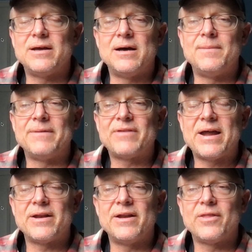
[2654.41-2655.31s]
I've
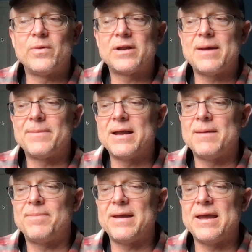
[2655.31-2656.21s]
got another one coming
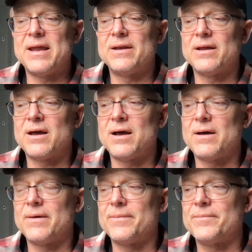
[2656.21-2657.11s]
up, and
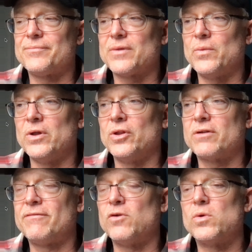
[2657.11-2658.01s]
we'll
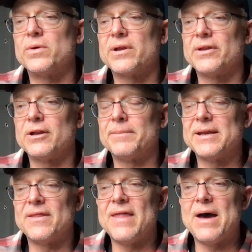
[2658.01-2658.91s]
look forward a little
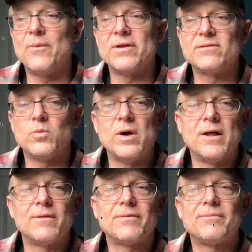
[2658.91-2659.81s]
bit in that one as
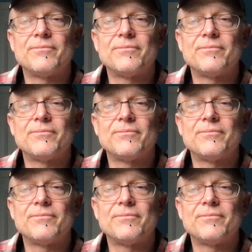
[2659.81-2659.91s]
well.